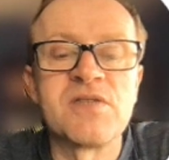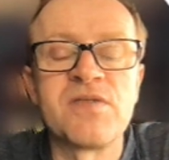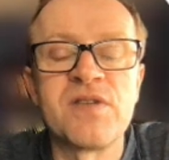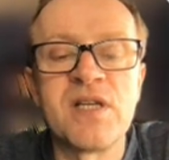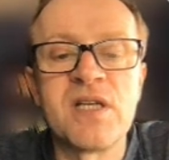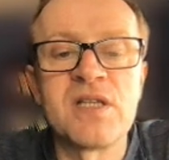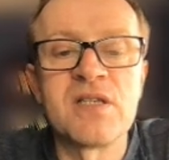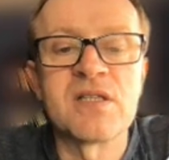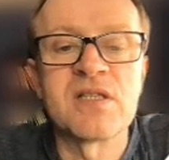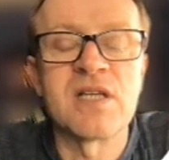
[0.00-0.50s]

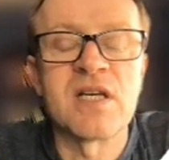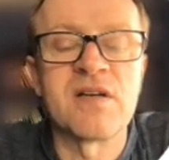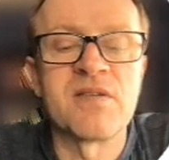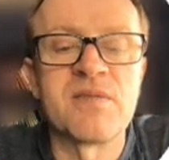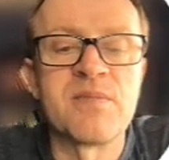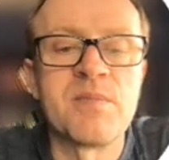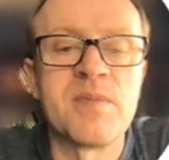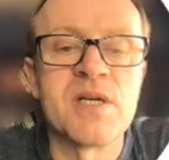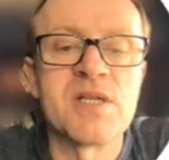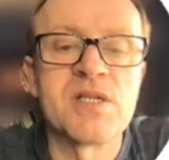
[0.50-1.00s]
feet. They have
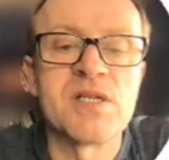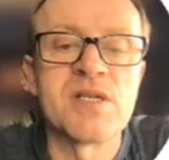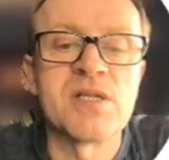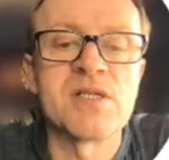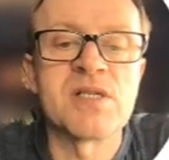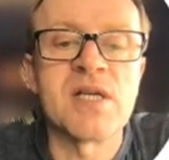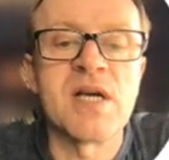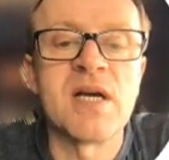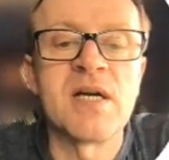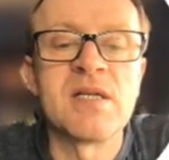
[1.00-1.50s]
mesh
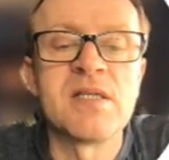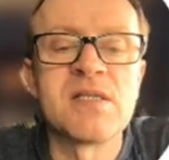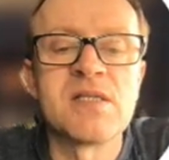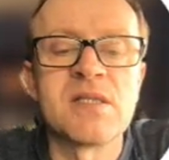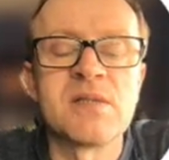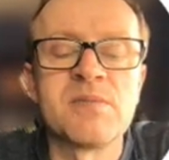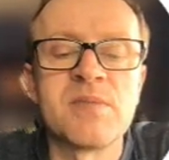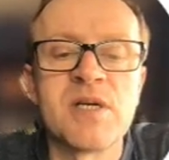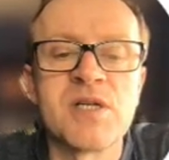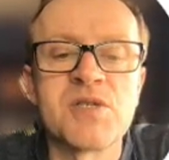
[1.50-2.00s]
sides
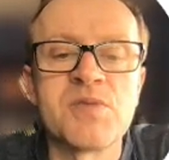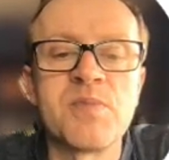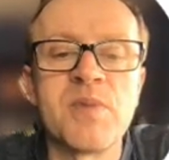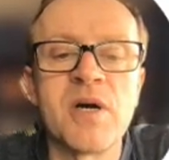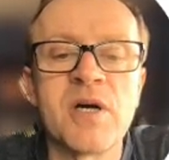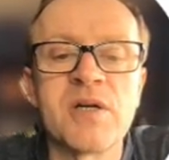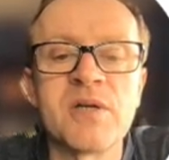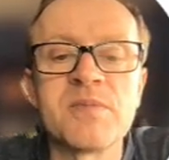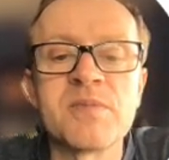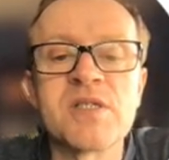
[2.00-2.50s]
and mesh
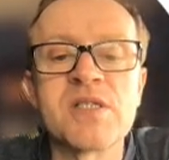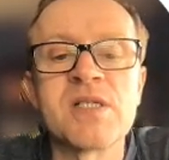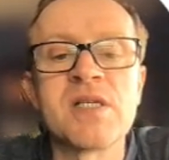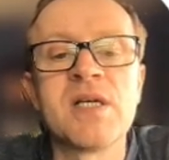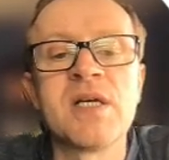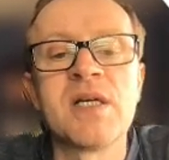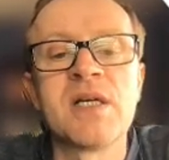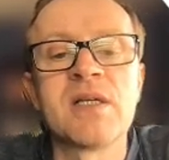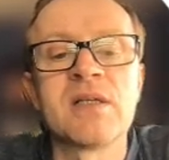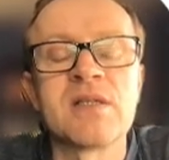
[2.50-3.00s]
bottoms.
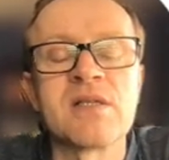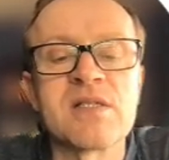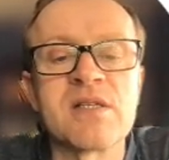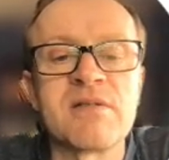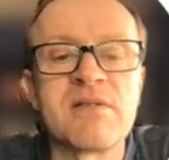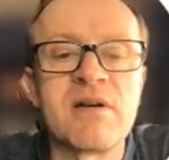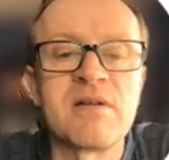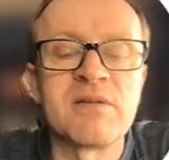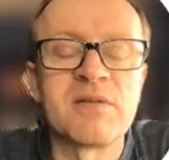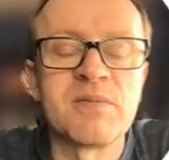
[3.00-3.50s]
They're
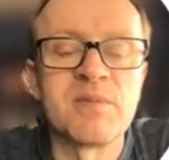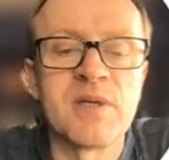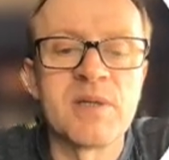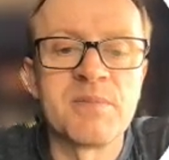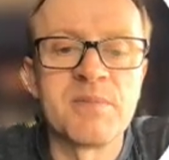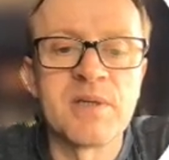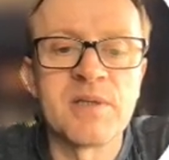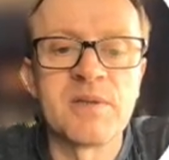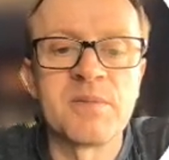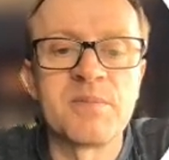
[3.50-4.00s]
surrounded by
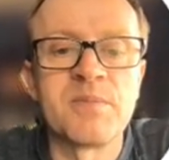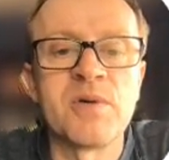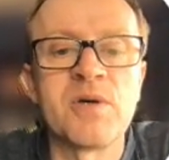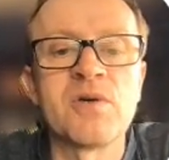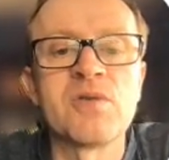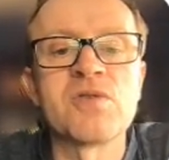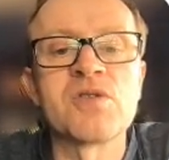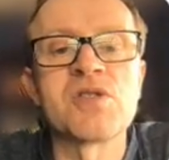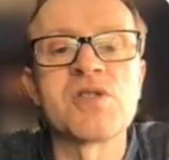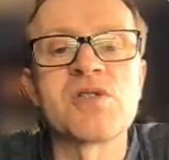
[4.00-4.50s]
metal
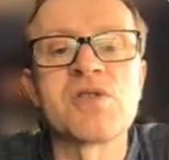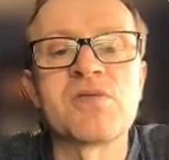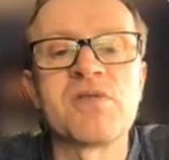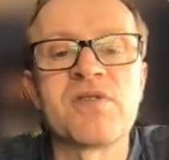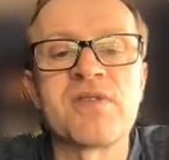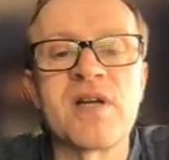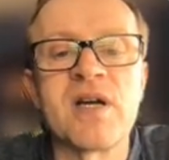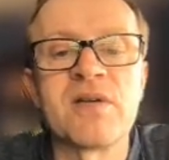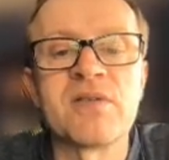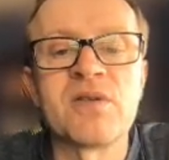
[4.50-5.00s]
posts with
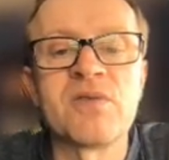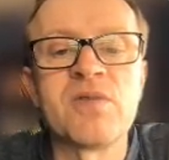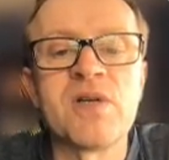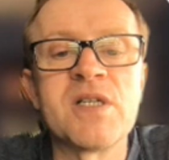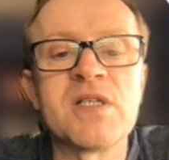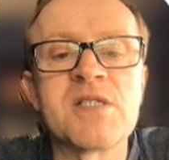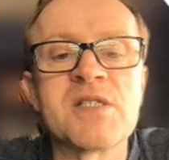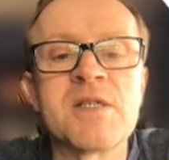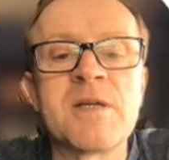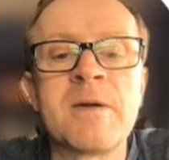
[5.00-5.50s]

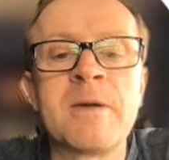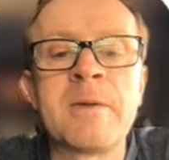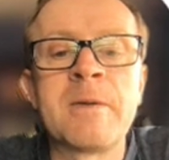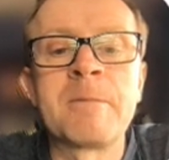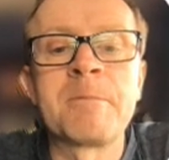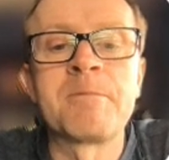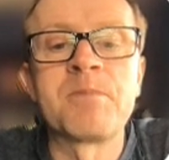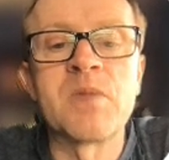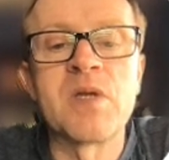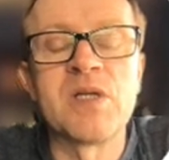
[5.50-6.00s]
counterweights,
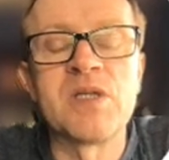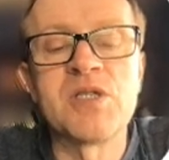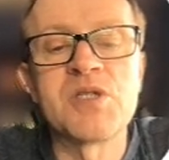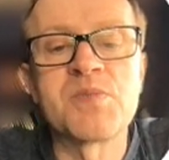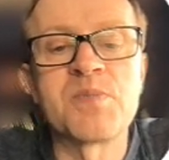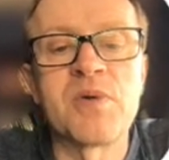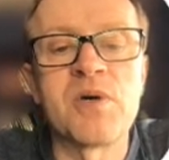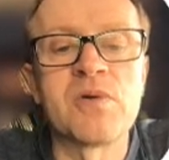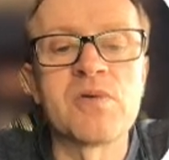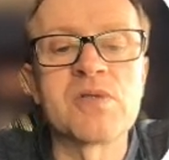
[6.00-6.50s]
and each
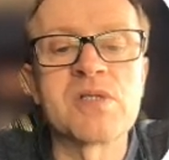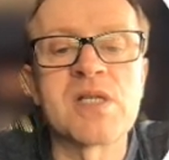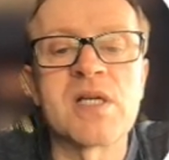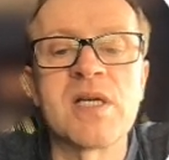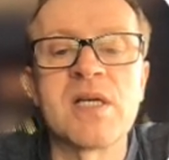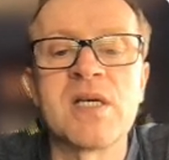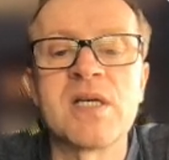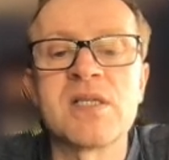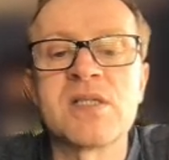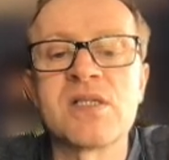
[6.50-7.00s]
post
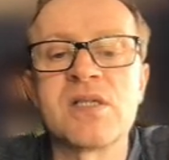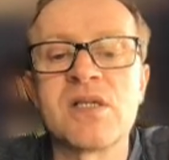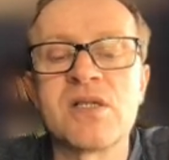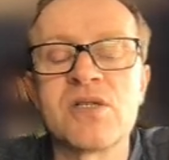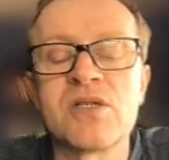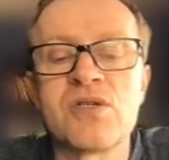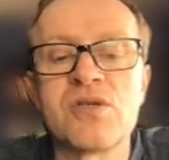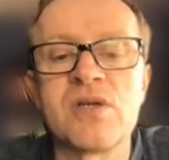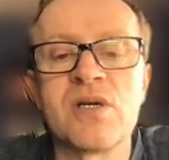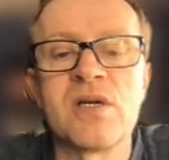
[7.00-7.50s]
has
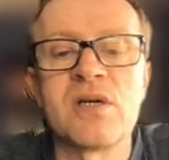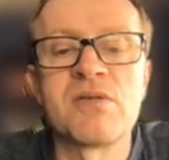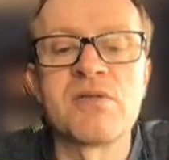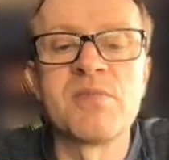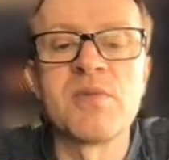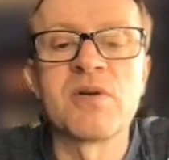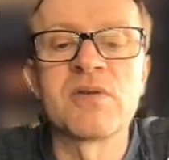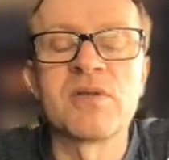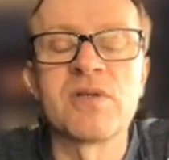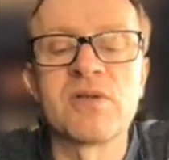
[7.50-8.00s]

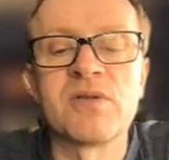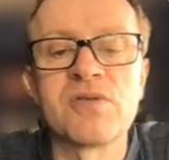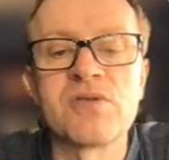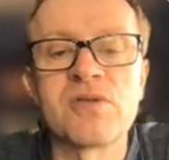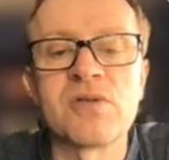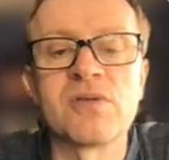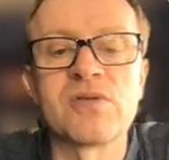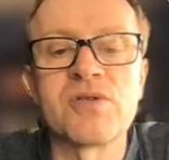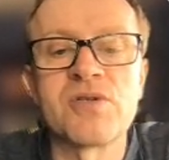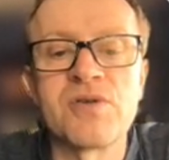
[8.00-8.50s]
remotely controlled
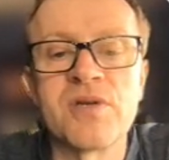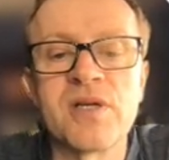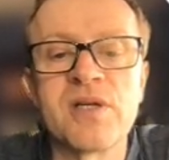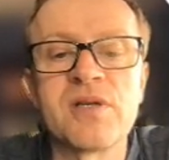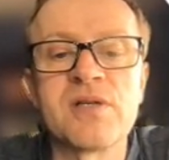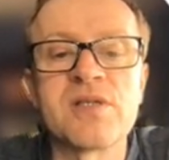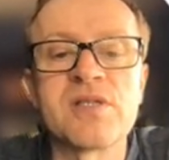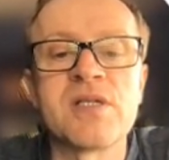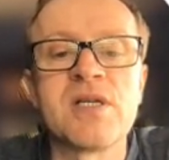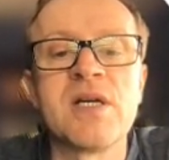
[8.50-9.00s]
triggers
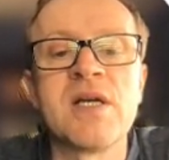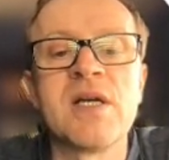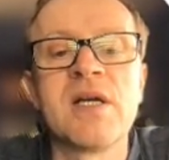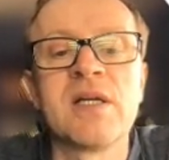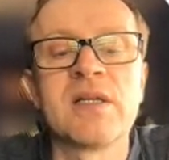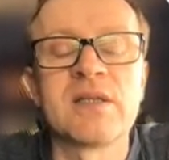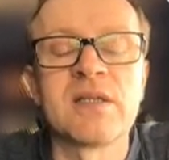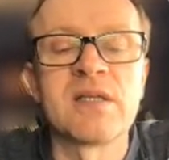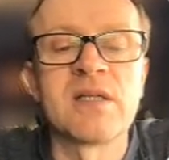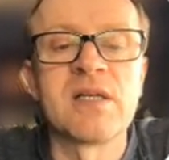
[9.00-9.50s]

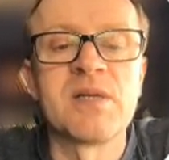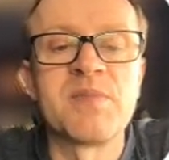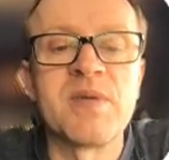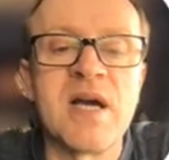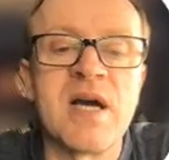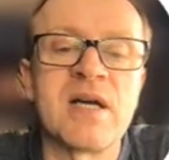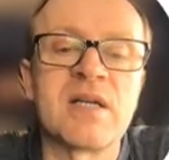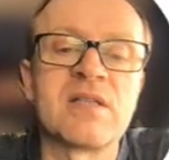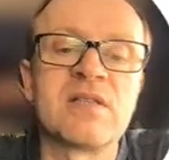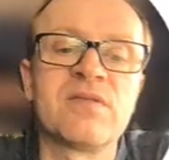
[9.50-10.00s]
that can be
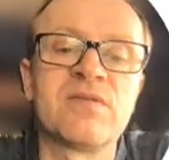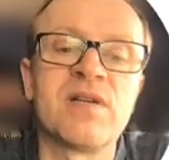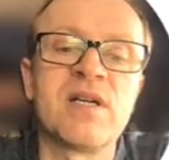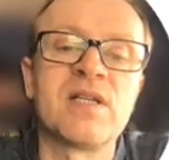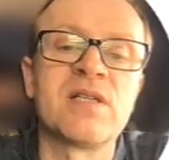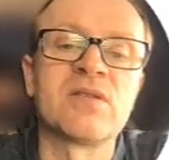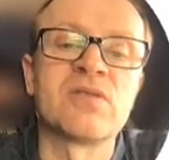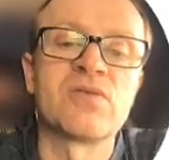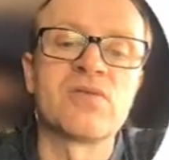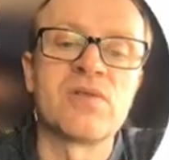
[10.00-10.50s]
activated
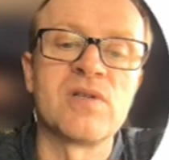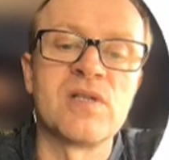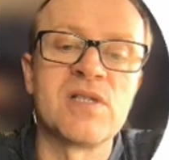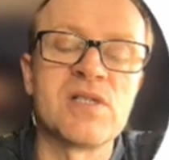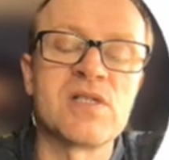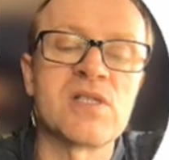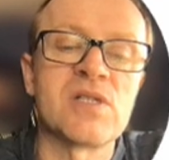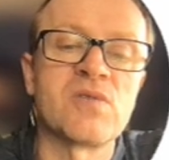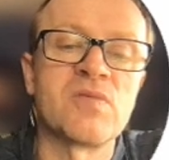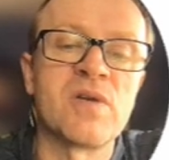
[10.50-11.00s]
to release the
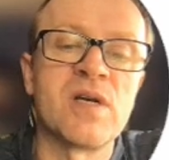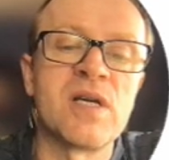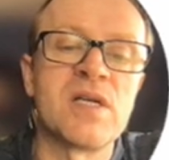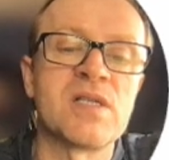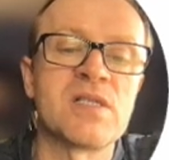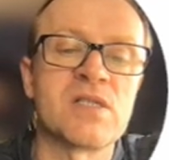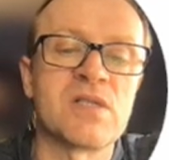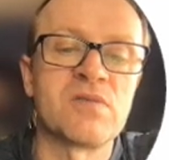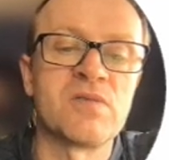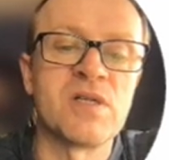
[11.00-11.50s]
weights. The
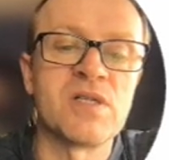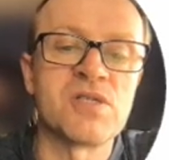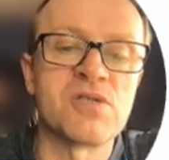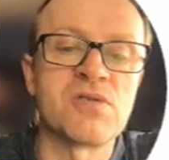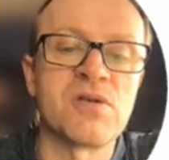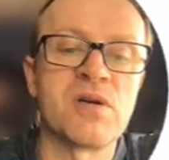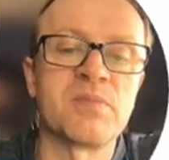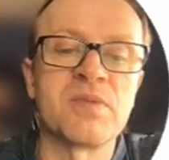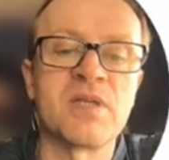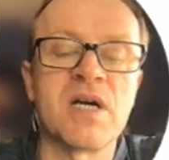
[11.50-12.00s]
weights drop
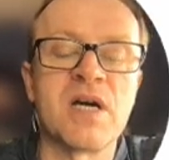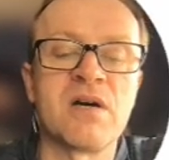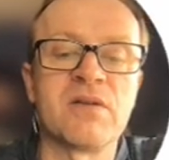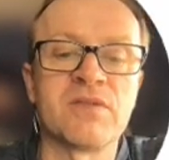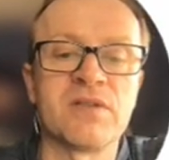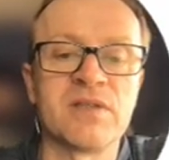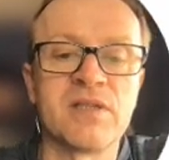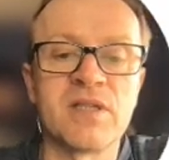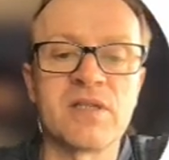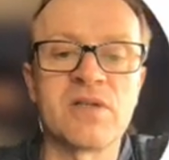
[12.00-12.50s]
down, the
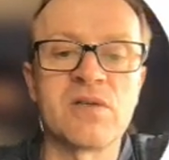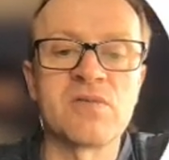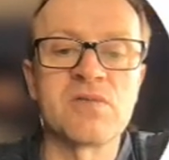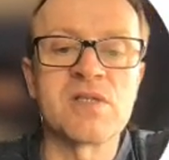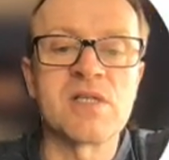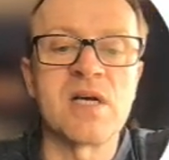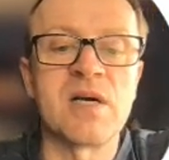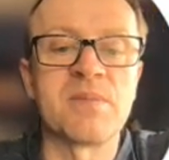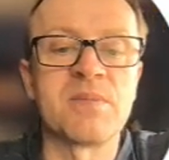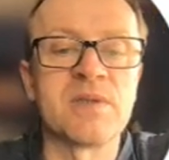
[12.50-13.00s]
net goes
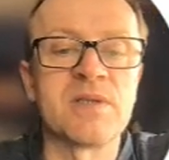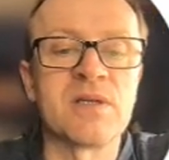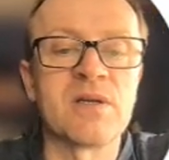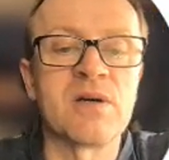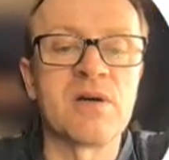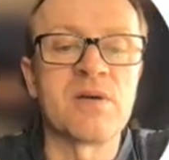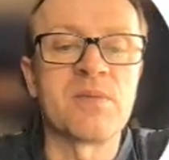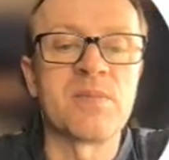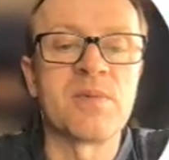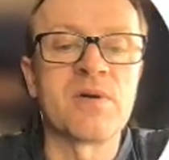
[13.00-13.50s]
up, and the
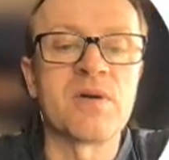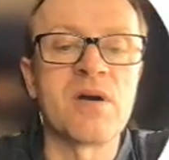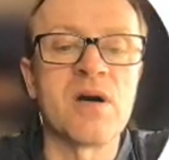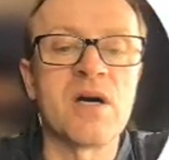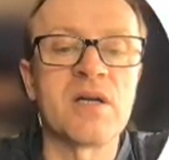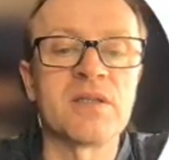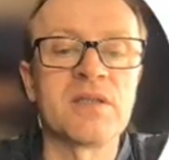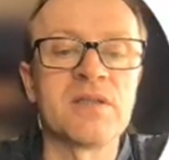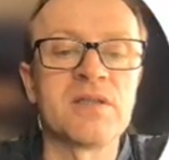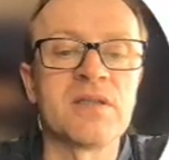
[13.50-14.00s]
carp are caught
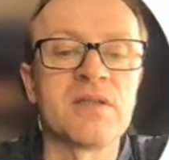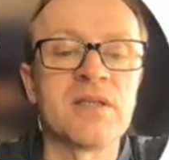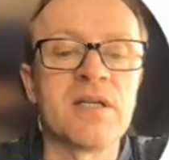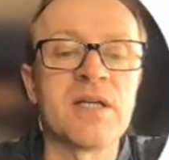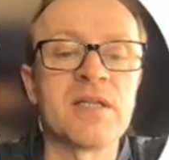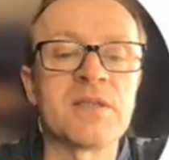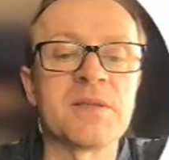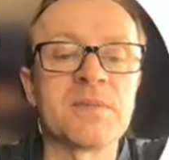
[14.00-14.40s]
in the net.